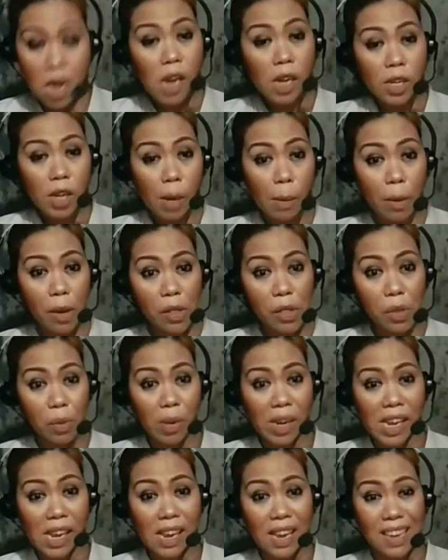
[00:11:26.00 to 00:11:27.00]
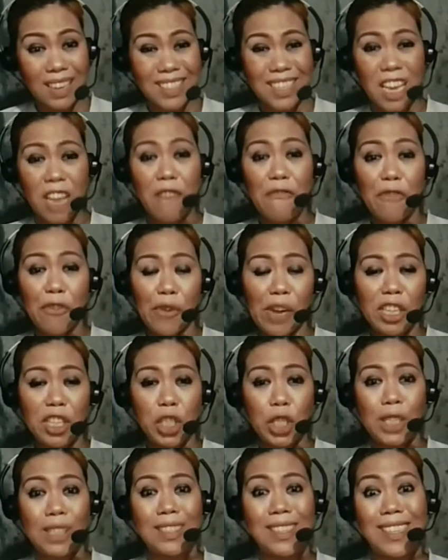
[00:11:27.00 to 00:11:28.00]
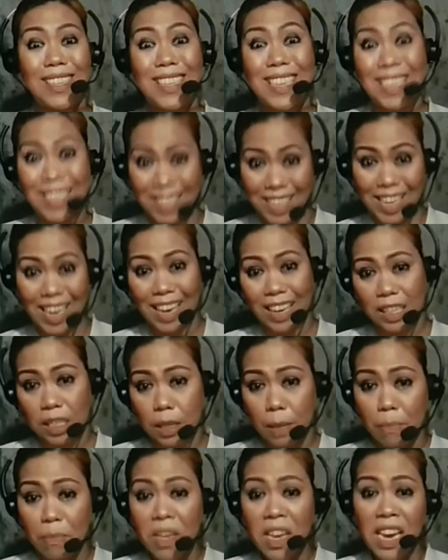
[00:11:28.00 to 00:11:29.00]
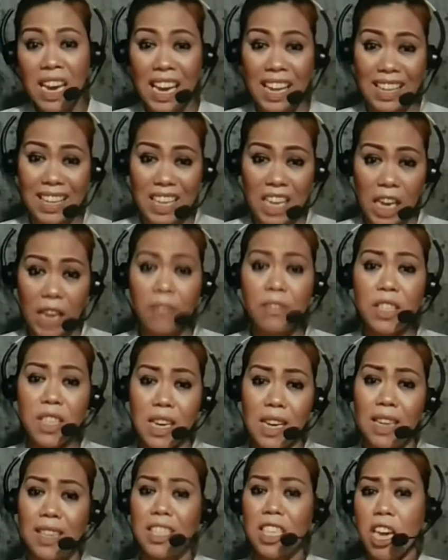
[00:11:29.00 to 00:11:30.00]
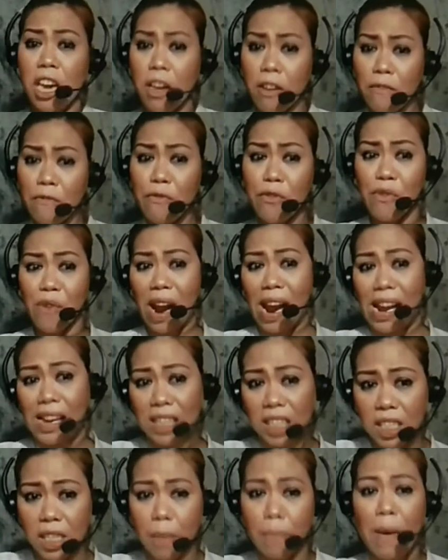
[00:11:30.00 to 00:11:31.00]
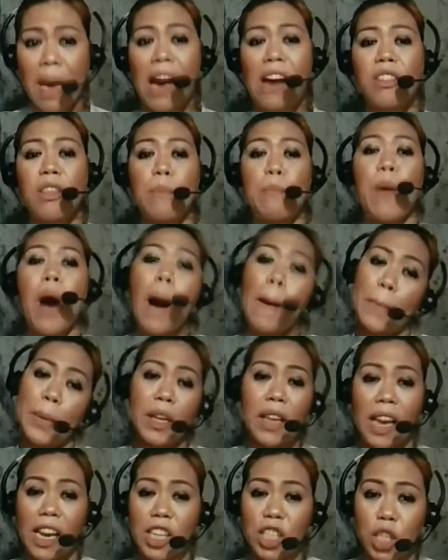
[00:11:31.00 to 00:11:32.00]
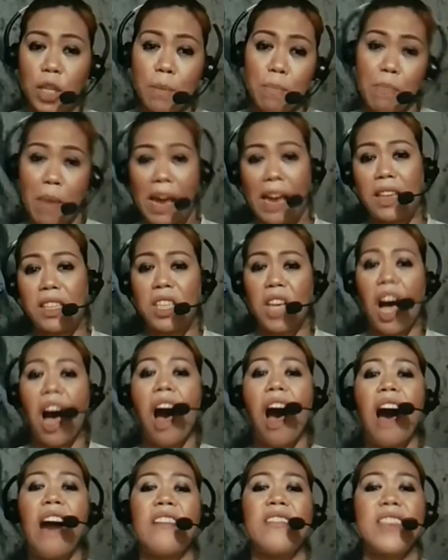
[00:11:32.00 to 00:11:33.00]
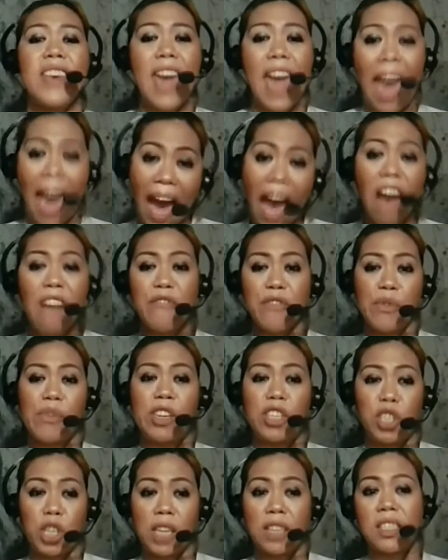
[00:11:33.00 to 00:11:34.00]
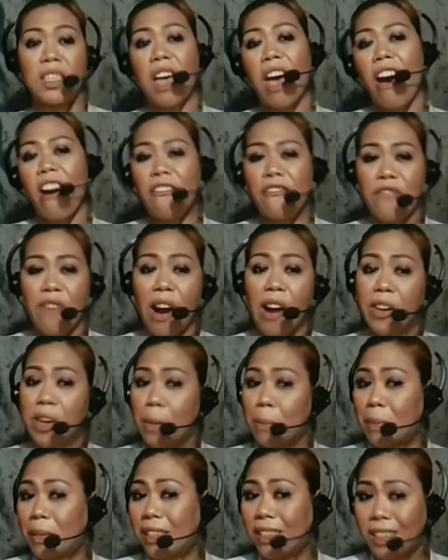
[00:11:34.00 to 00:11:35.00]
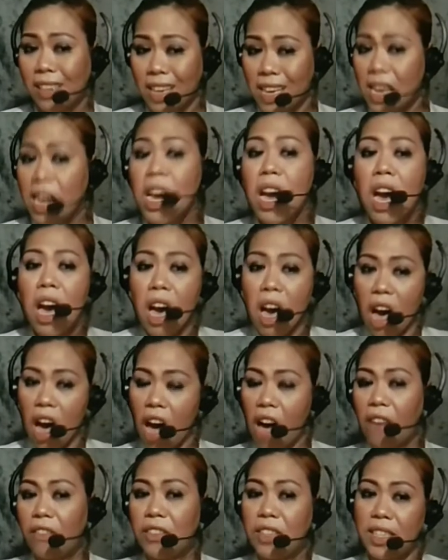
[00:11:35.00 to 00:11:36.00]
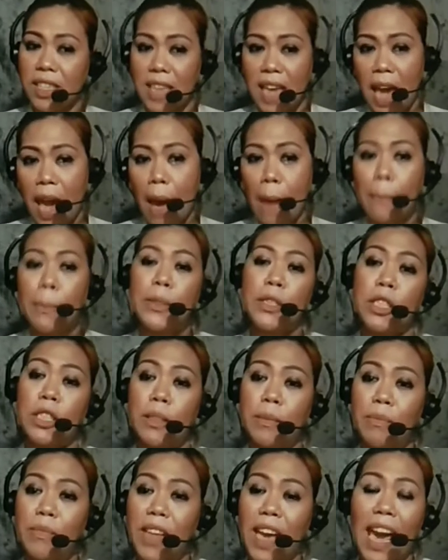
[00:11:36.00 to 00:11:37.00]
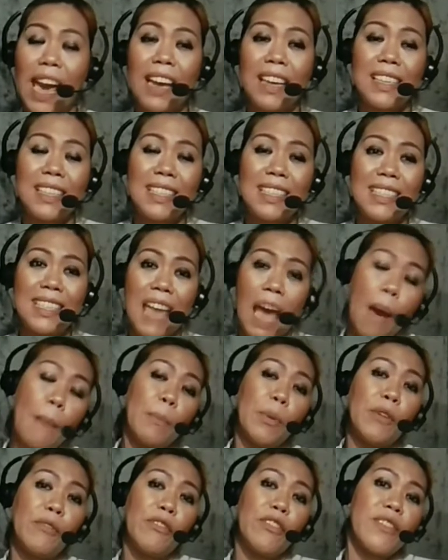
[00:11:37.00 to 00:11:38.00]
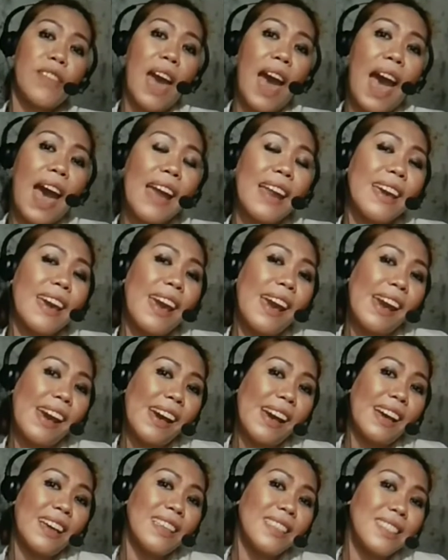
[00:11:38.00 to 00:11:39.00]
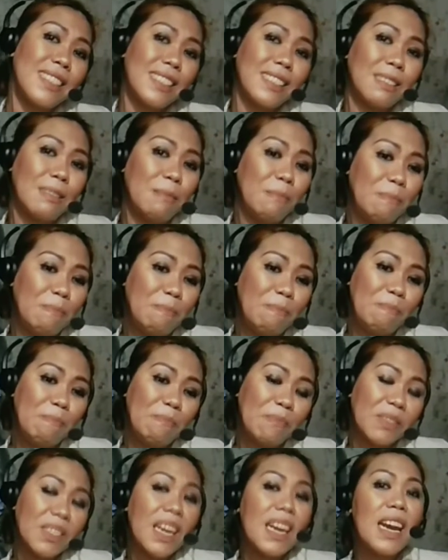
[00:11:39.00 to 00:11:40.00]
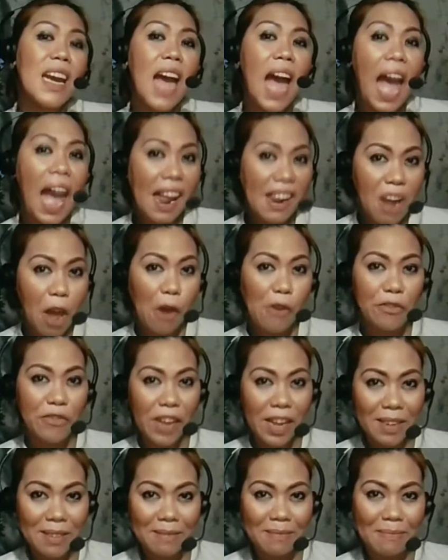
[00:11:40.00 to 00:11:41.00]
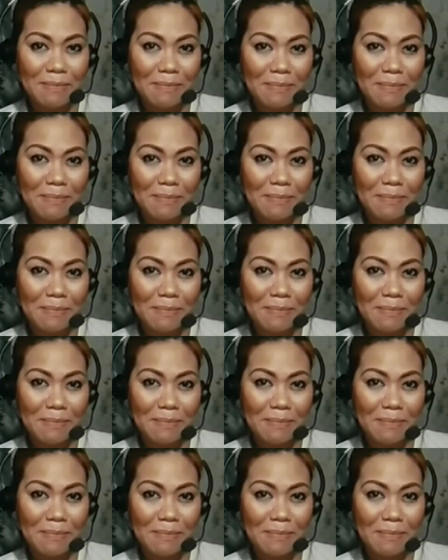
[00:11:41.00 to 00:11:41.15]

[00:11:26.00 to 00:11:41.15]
Number 3 is inferential statistics. It gives us inference about the population based on the averages of variability of sample. Example for that is ANOVA.